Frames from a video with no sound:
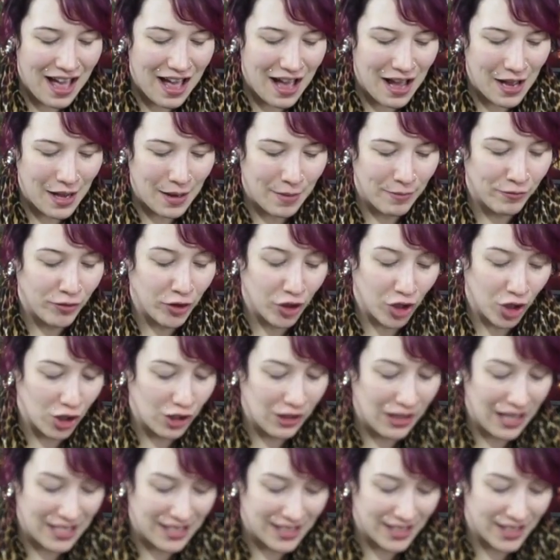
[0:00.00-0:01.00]
um, for
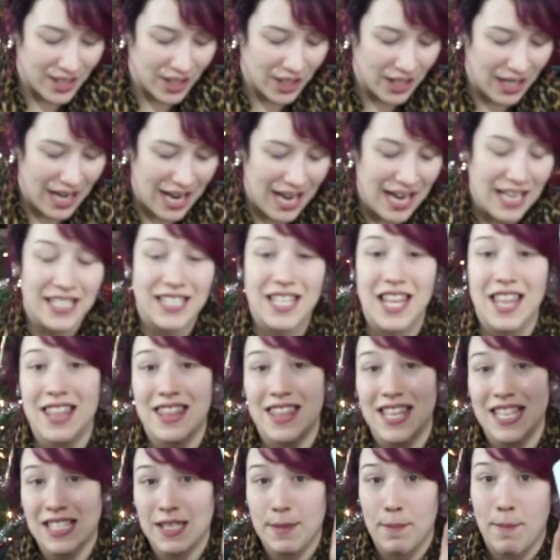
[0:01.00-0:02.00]
cleanser is
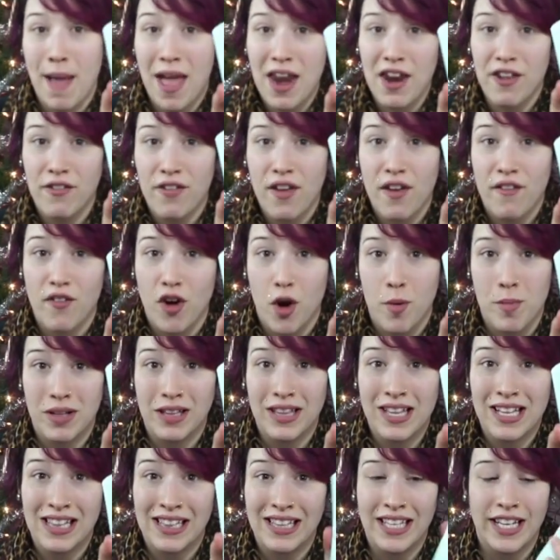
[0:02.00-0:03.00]
this Benefit
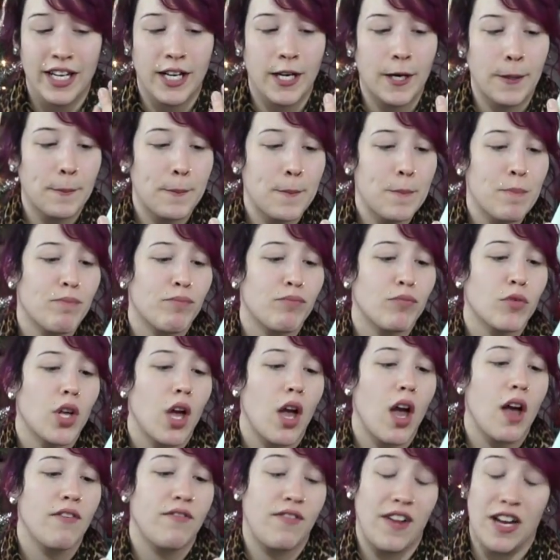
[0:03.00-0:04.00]
Foamingly Clear
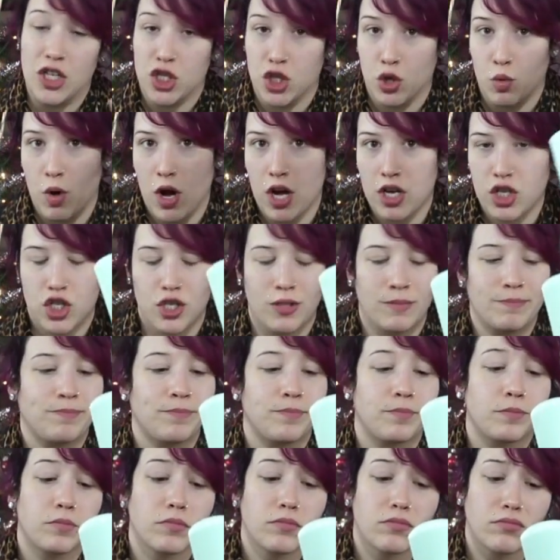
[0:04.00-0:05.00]
Facial Wash.
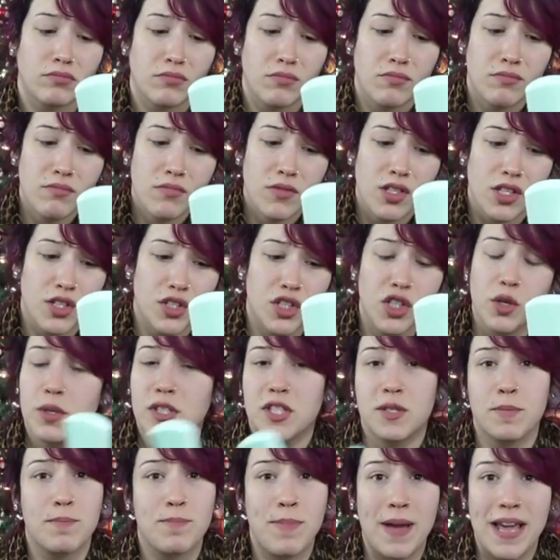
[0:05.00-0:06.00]
So
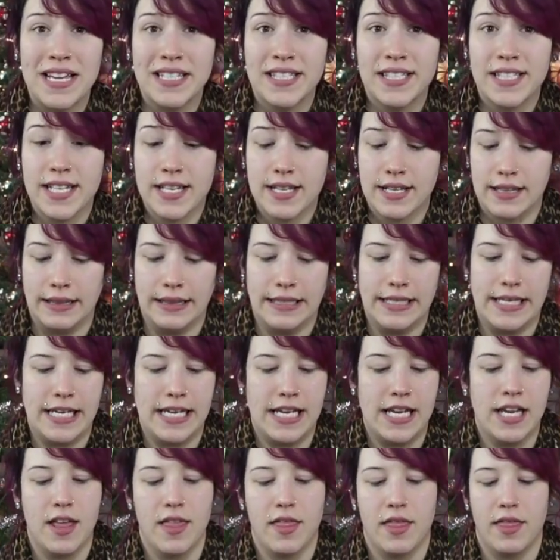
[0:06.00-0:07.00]
it's
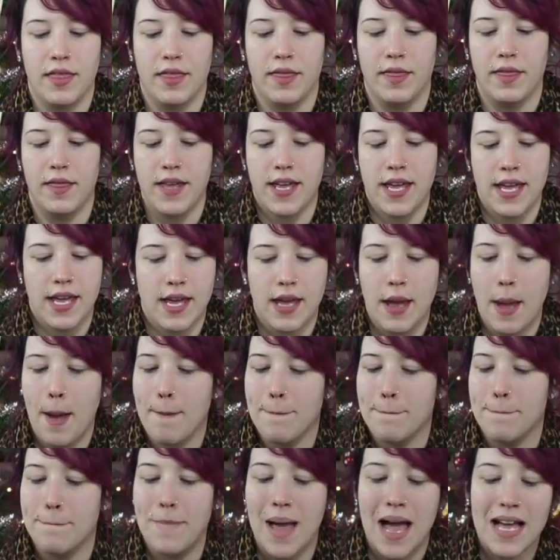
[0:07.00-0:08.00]
basically the
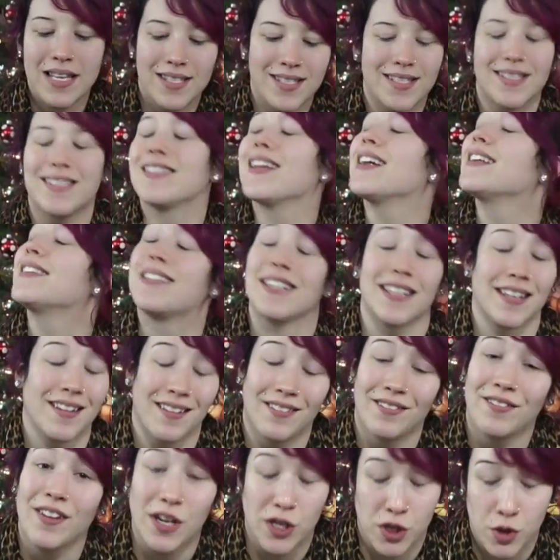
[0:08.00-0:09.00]
best sudsing
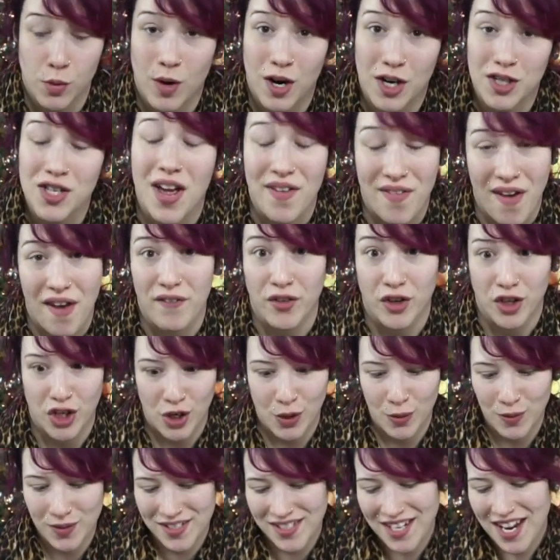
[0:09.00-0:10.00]
facial wash I've ever
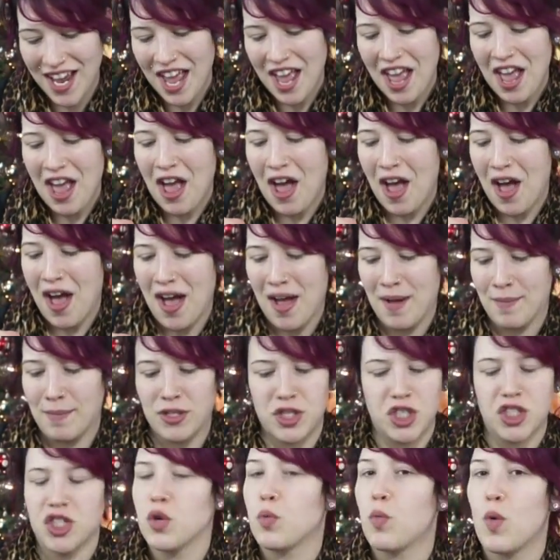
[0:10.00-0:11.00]
used. Um,
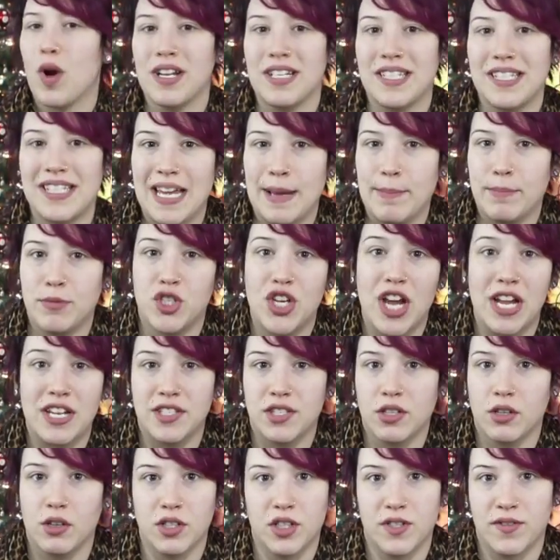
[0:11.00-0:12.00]
it's just a one-step
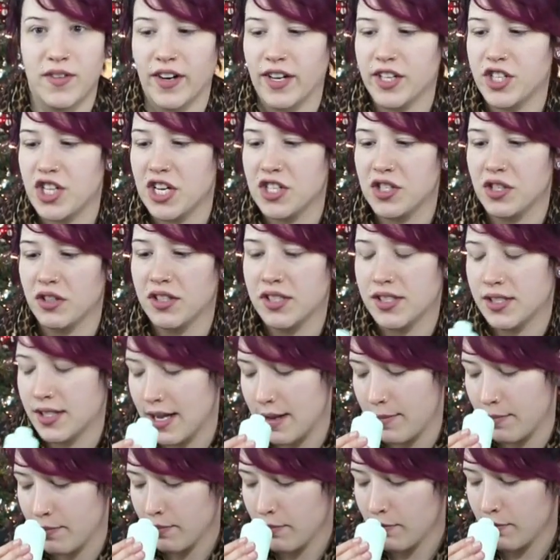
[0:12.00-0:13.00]
gentle, it's very gentle on the
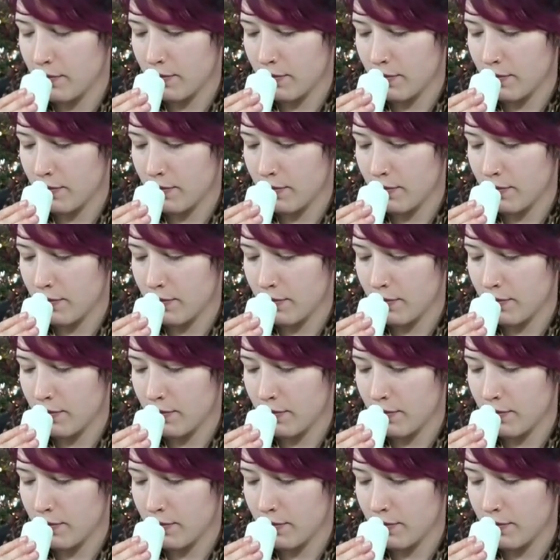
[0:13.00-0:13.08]
skin.